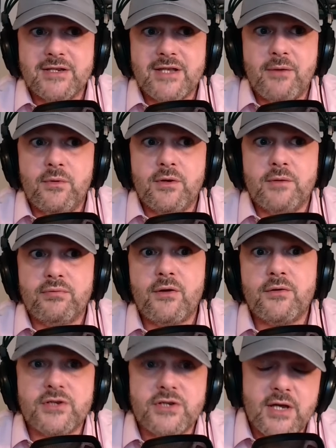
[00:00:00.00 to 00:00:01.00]
that would
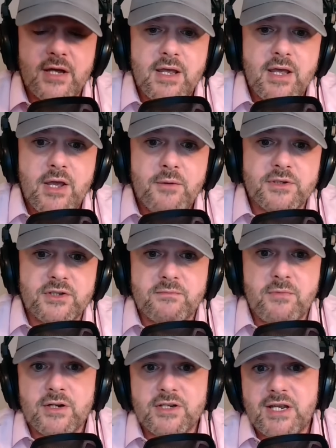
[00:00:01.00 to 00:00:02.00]
approach what
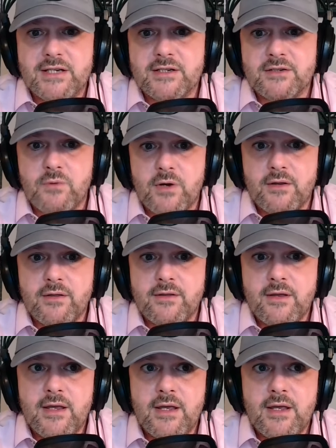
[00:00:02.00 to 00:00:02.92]
Ja'Marr Chase is worth?